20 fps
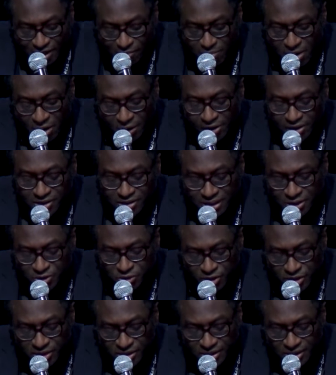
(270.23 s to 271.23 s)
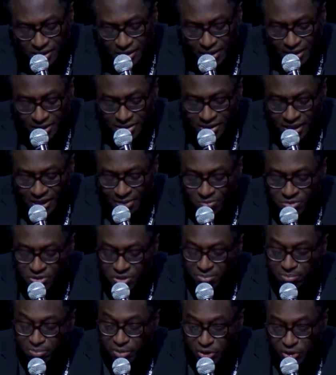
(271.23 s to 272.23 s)
America-centricity attempts
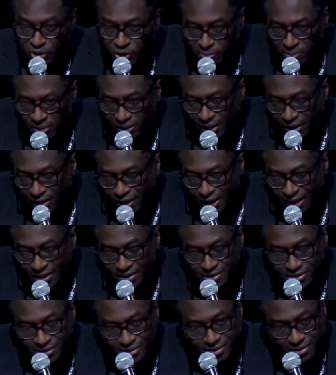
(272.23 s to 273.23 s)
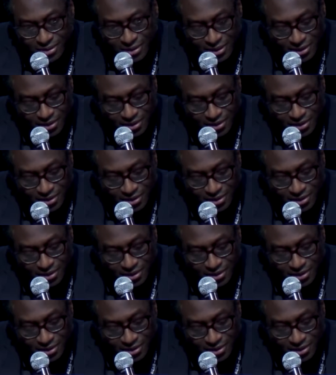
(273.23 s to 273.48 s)
to monopolize